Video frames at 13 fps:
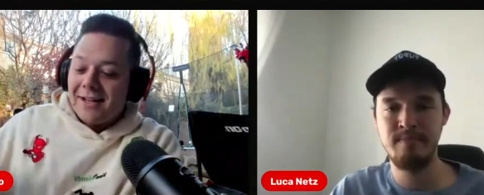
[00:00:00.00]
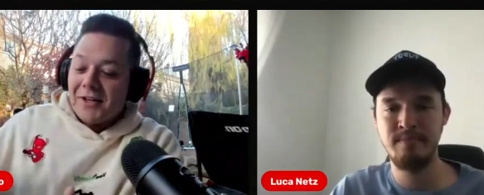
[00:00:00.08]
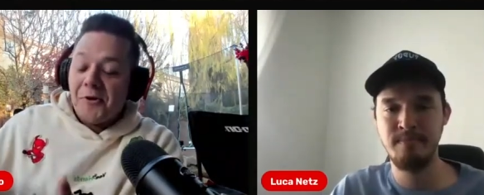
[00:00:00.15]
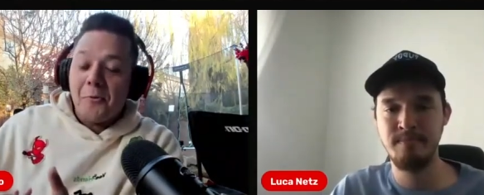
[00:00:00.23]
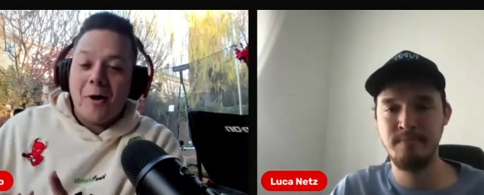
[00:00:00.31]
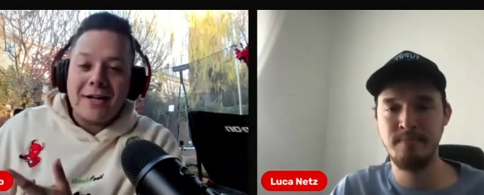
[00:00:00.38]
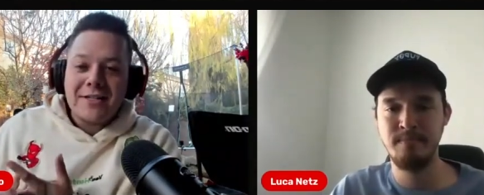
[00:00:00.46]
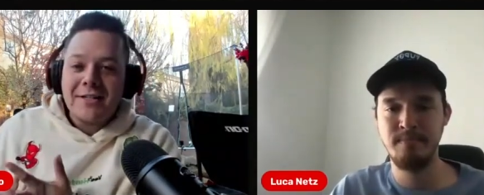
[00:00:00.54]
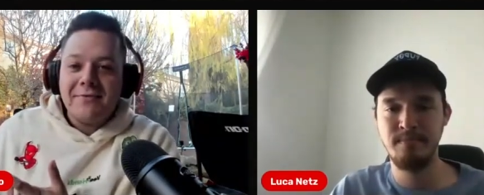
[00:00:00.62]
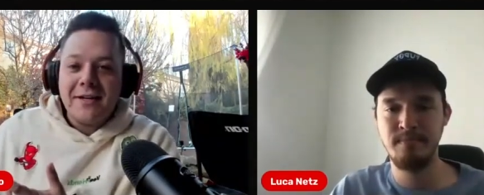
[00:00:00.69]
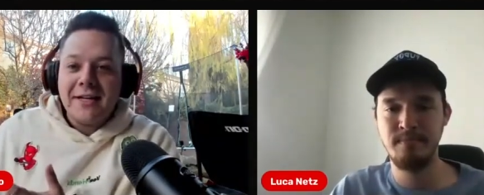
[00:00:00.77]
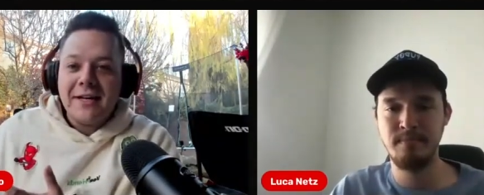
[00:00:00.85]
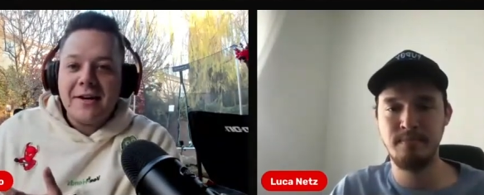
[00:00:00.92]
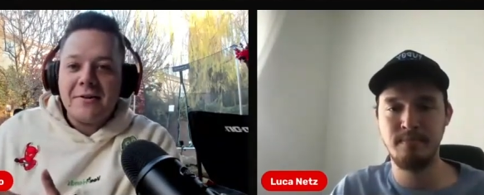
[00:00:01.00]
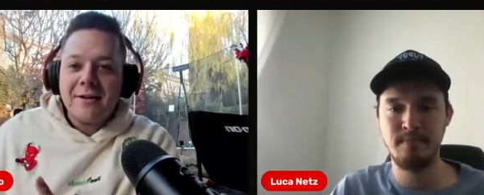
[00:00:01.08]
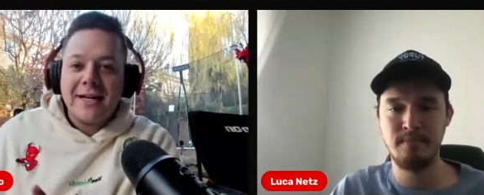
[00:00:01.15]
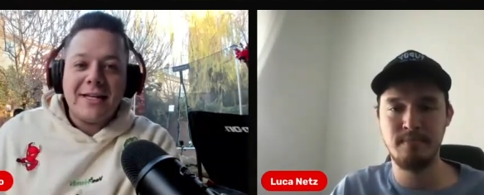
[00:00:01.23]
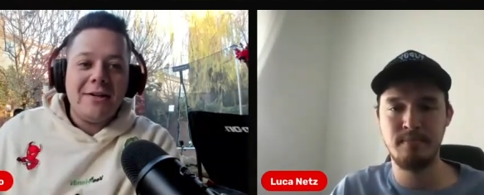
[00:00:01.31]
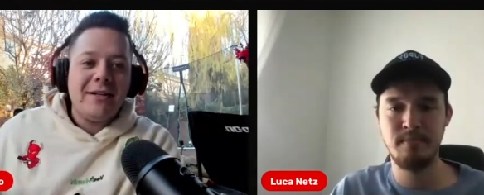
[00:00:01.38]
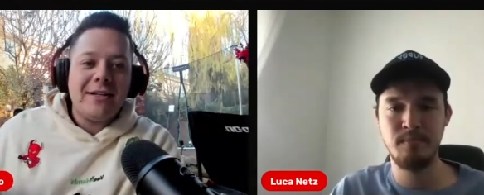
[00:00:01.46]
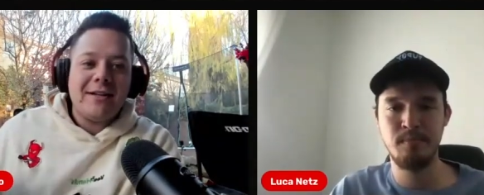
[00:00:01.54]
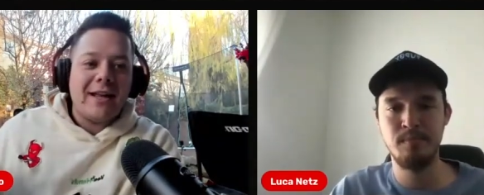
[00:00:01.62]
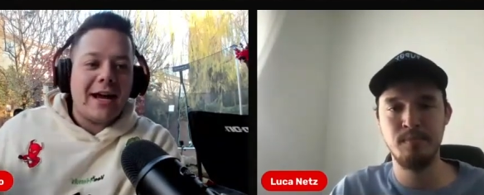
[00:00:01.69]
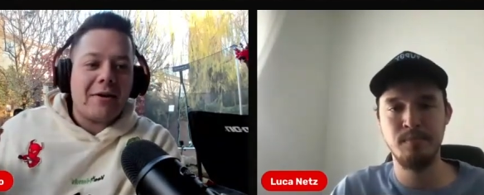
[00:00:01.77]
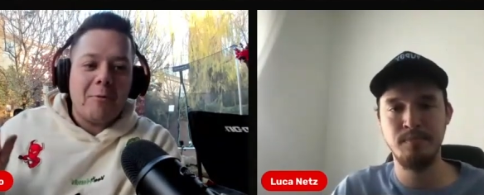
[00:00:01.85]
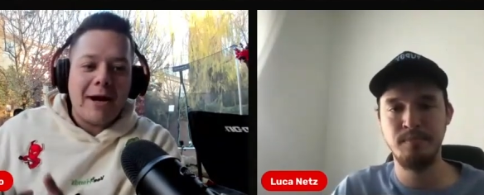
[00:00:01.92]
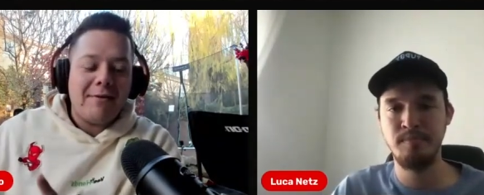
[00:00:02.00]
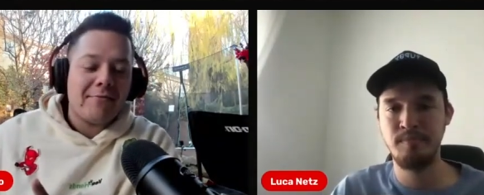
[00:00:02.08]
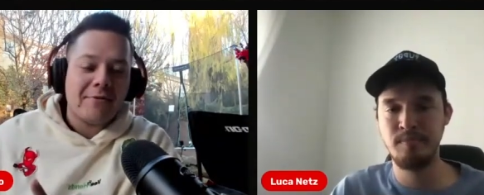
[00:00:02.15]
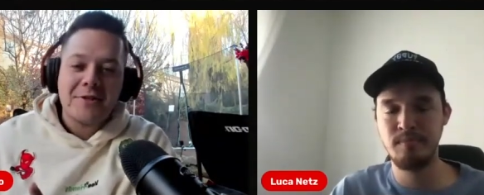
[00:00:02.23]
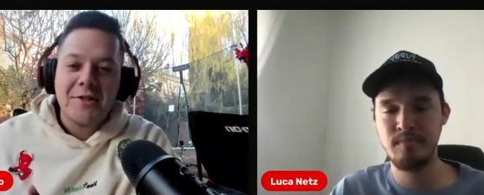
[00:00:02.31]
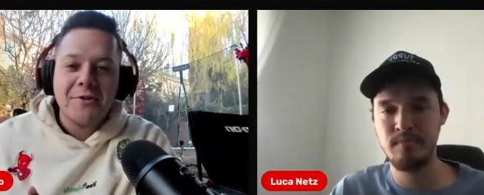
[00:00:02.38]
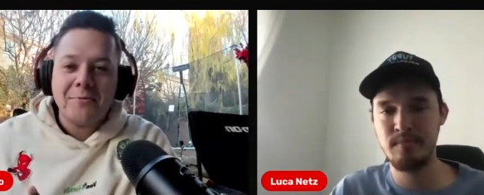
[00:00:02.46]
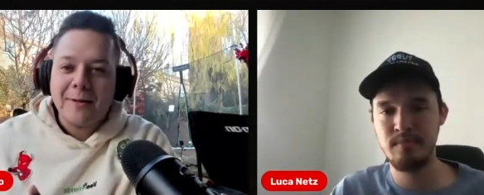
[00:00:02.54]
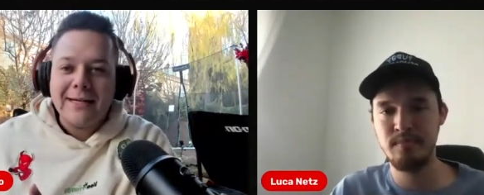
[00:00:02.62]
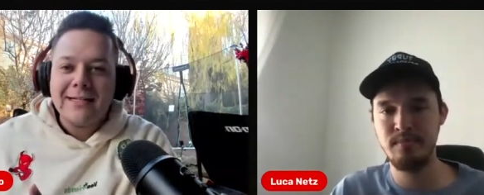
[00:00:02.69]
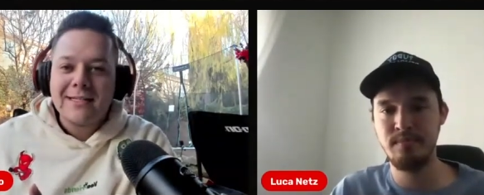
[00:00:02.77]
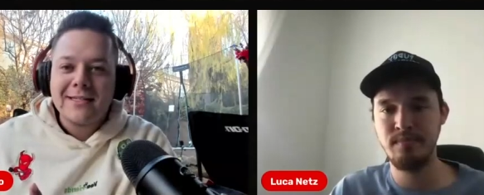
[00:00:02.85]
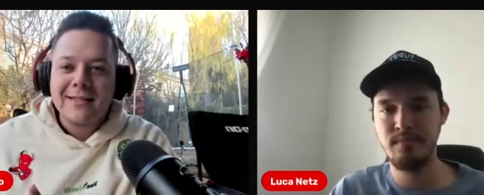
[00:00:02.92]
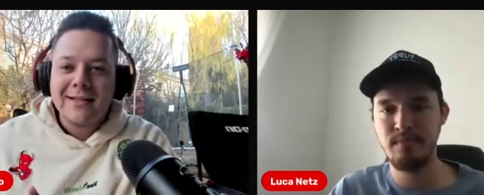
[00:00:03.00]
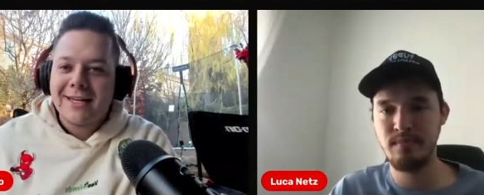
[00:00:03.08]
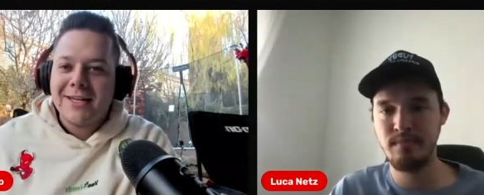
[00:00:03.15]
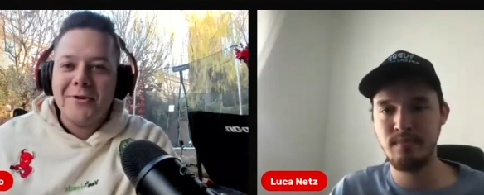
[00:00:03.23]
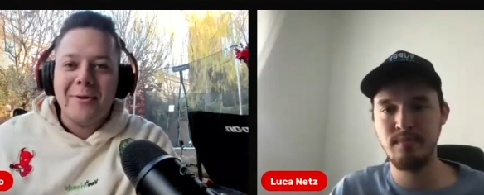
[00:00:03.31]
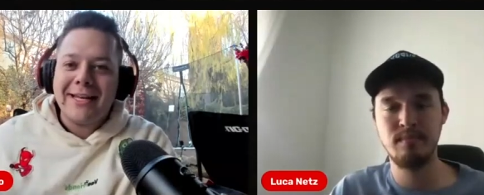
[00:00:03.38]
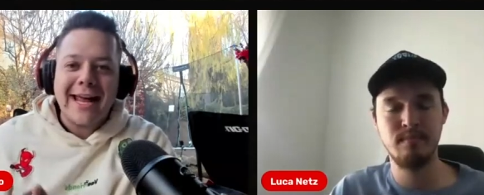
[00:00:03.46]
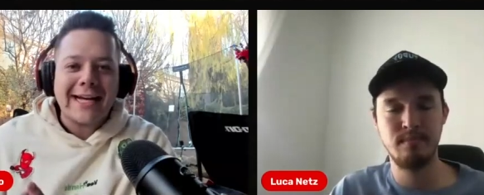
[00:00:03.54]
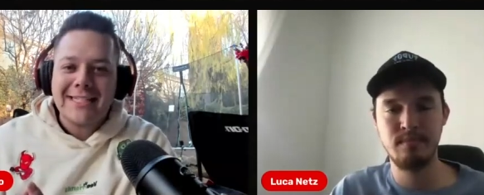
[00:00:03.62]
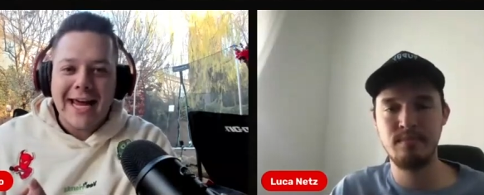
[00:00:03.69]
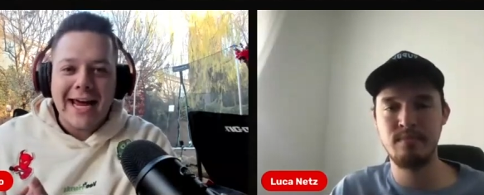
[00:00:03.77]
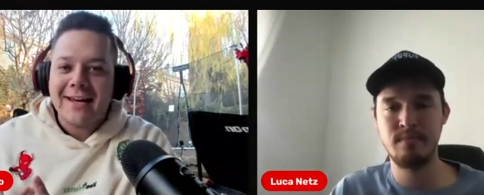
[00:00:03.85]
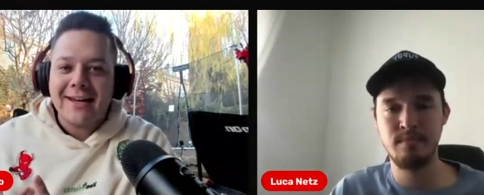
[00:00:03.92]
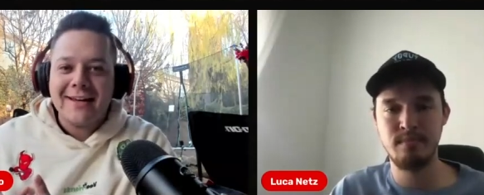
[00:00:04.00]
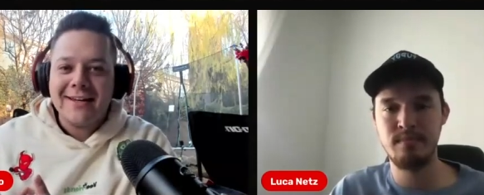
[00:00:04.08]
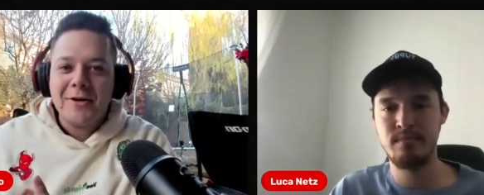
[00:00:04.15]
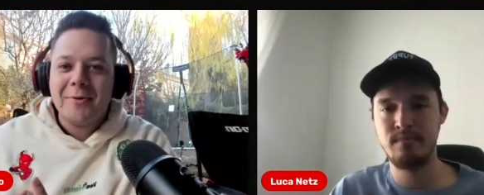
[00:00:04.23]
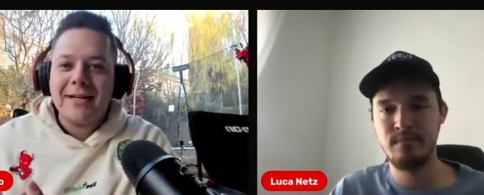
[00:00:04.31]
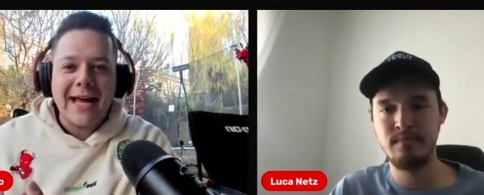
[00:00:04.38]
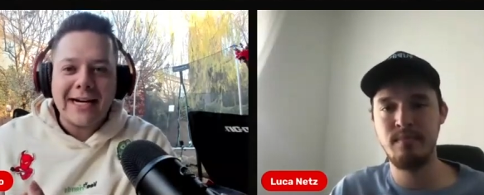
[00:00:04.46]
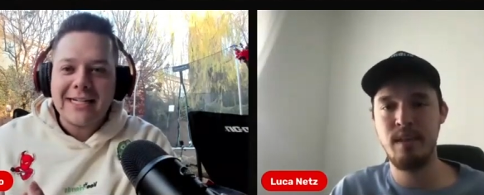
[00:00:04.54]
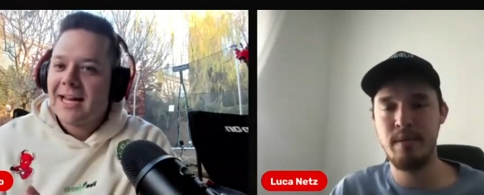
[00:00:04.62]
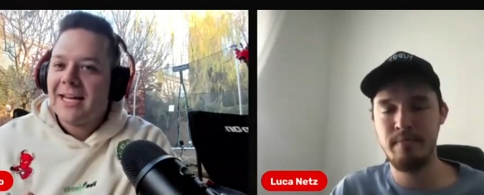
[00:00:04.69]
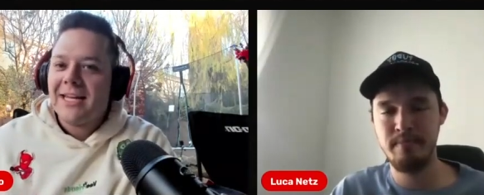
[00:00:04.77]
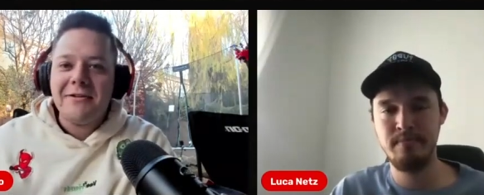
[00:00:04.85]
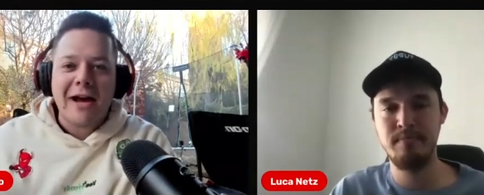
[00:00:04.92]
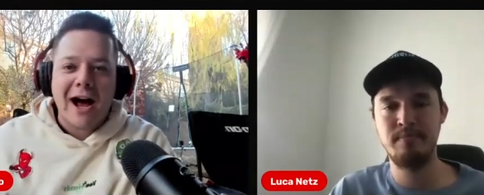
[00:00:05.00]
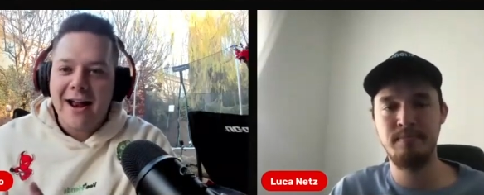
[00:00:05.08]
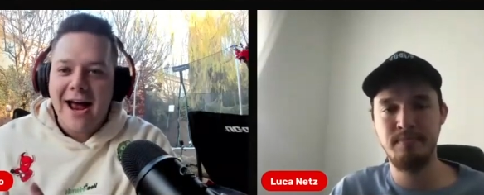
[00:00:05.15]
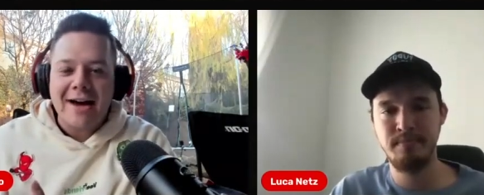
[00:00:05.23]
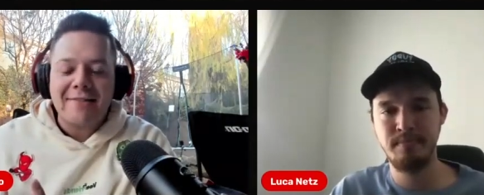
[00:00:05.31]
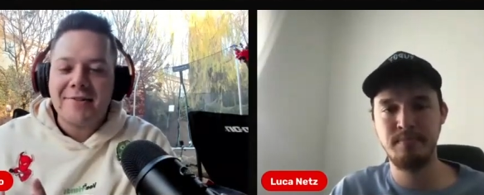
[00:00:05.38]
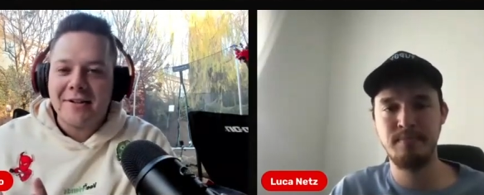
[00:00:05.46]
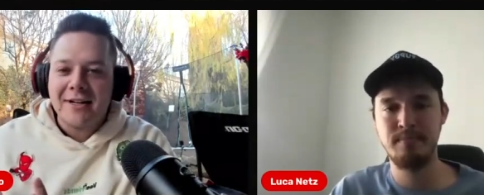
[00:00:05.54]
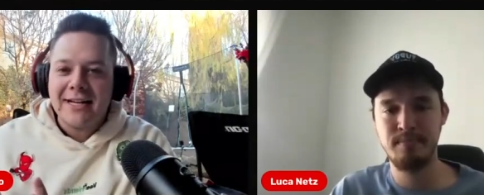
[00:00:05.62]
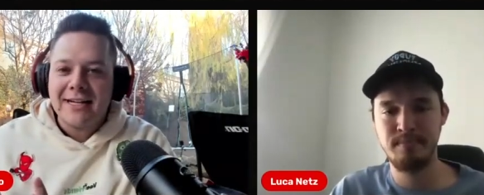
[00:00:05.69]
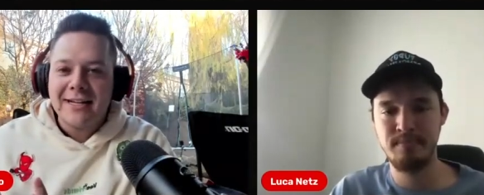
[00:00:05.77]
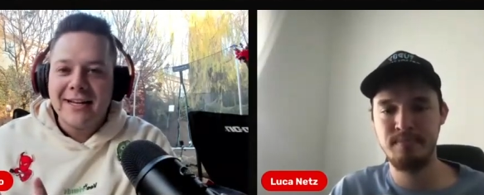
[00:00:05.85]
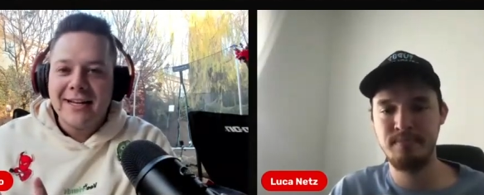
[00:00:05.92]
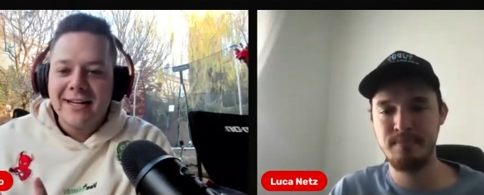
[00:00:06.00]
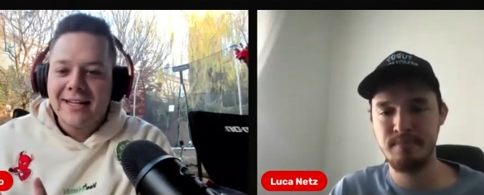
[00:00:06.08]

Speaker 1: You watched the video and you didn't like wait for two weeks. Like you went next day. You went next day. You got after it.